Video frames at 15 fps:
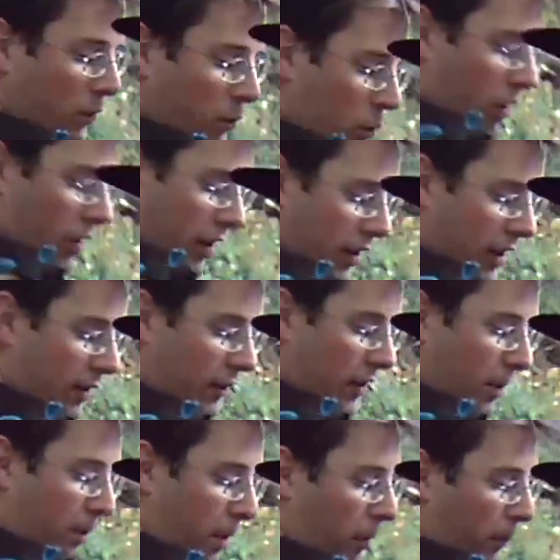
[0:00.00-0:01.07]
and why they're
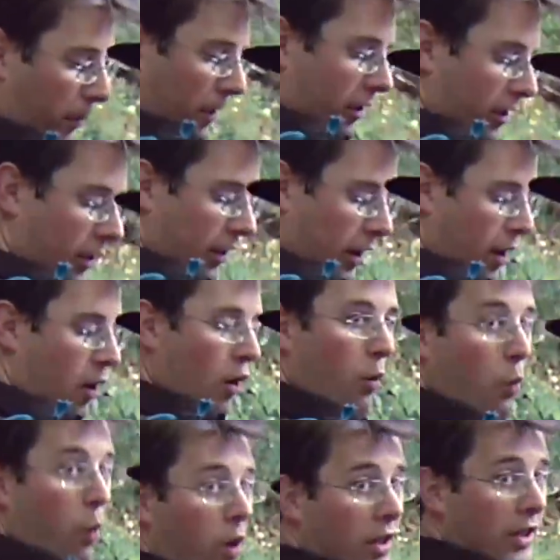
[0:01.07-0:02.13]
very popular and
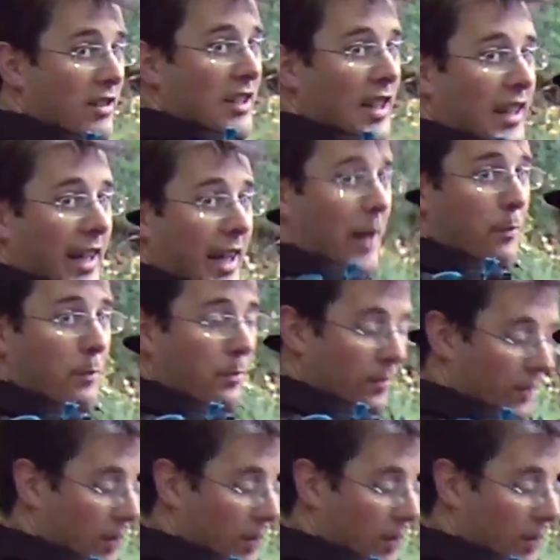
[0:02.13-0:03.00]
why Steadicam